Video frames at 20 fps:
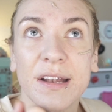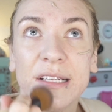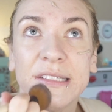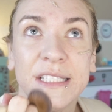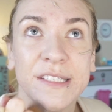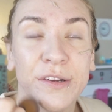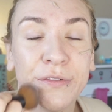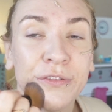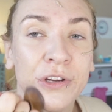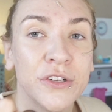
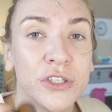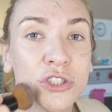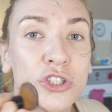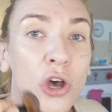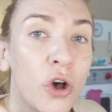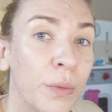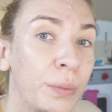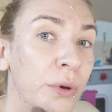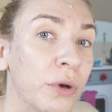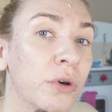different
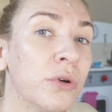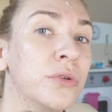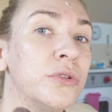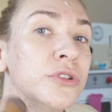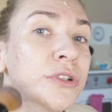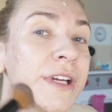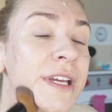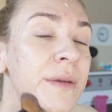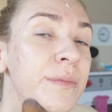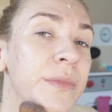topical
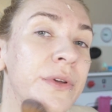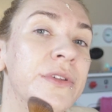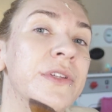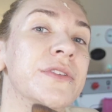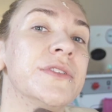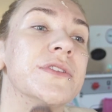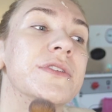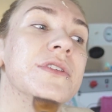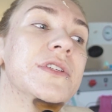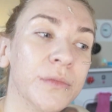
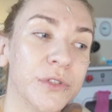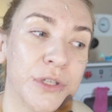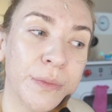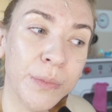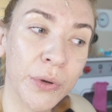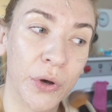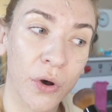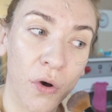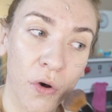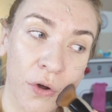treatments to
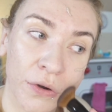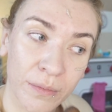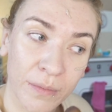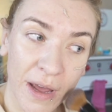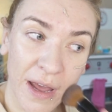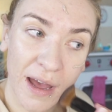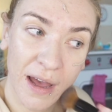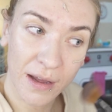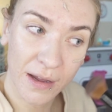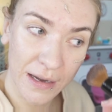put on
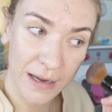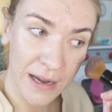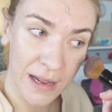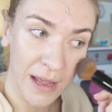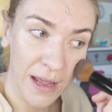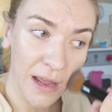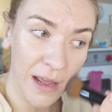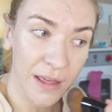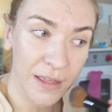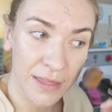my
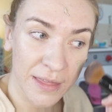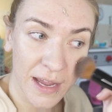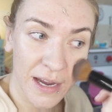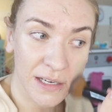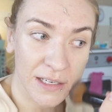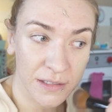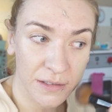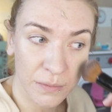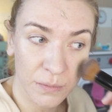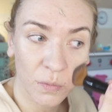acne. They
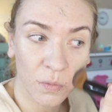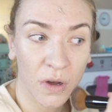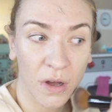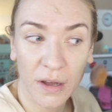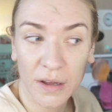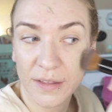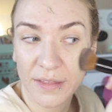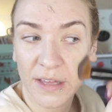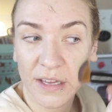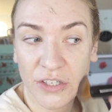didn't
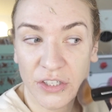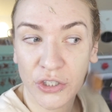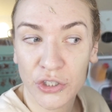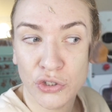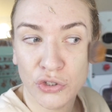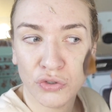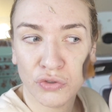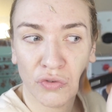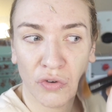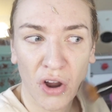work, they
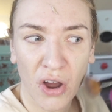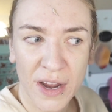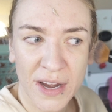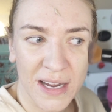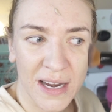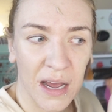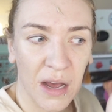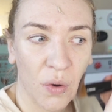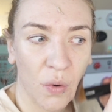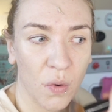just dried
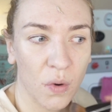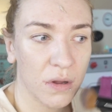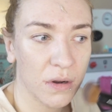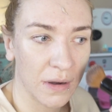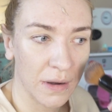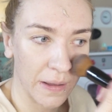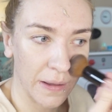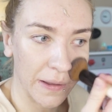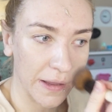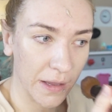out
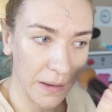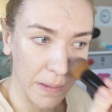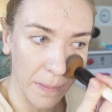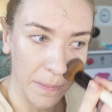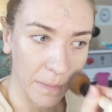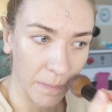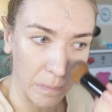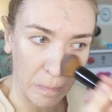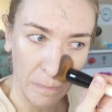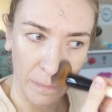like
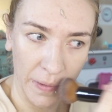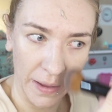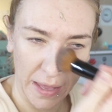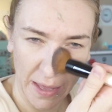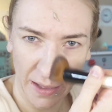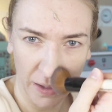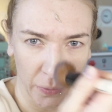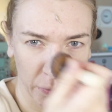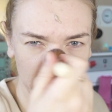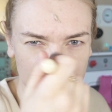my
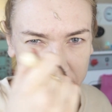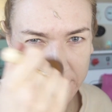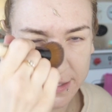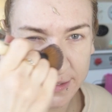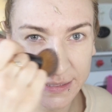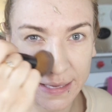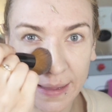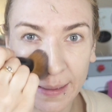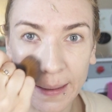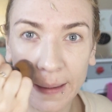healthy
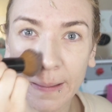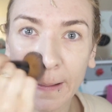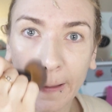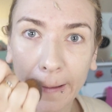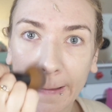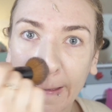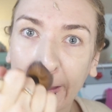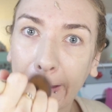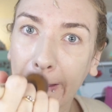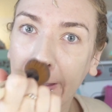skin.
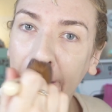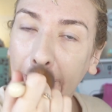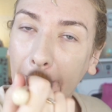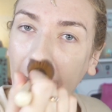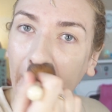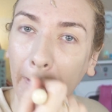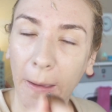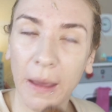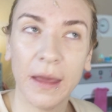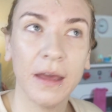Like
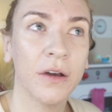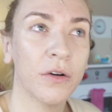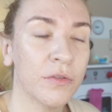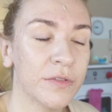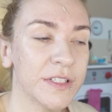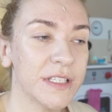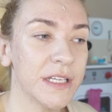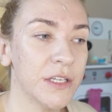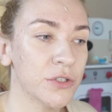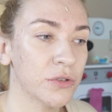it
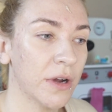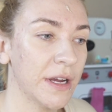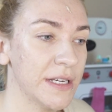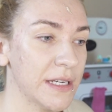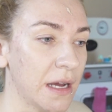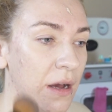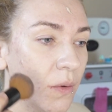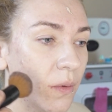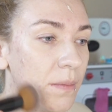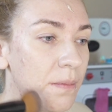obviously dried
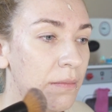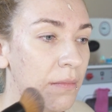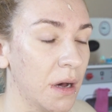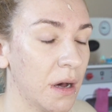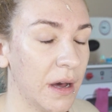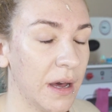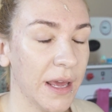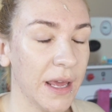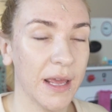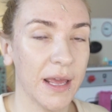out
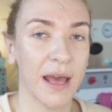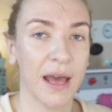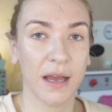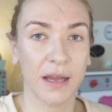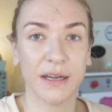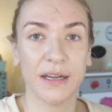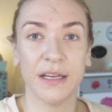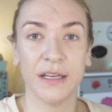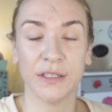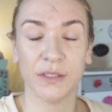my
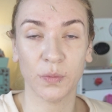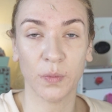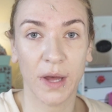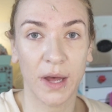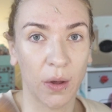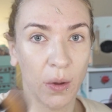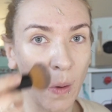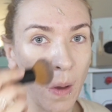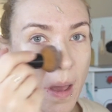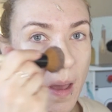acne as
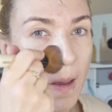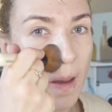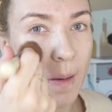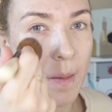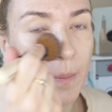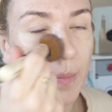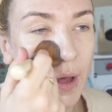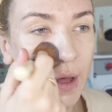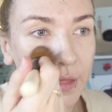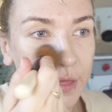well,
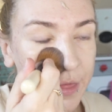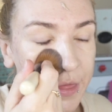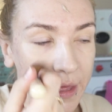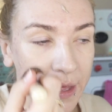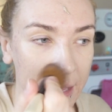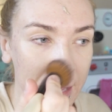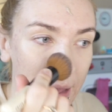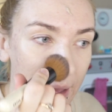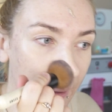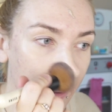but
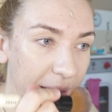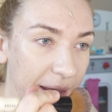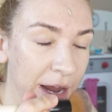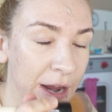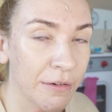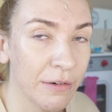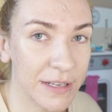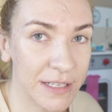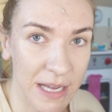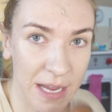the
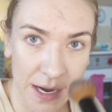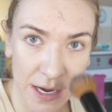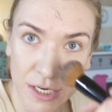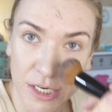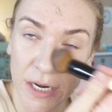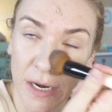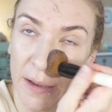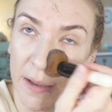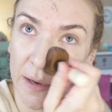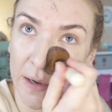
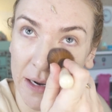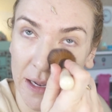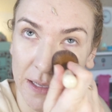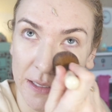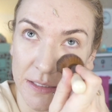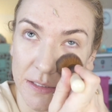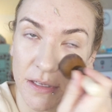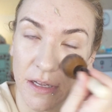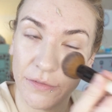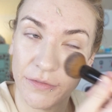irritation
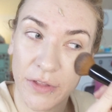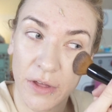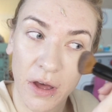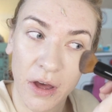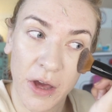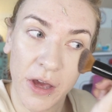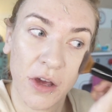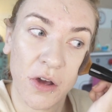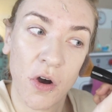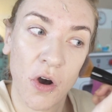and stuff that
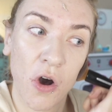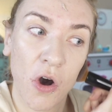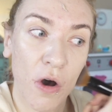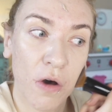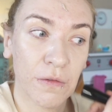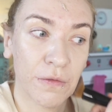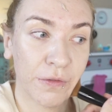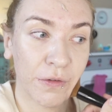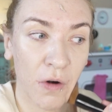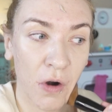I
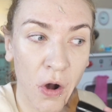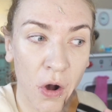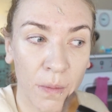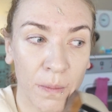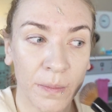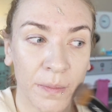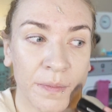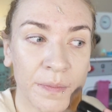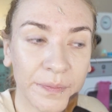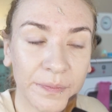got
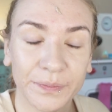from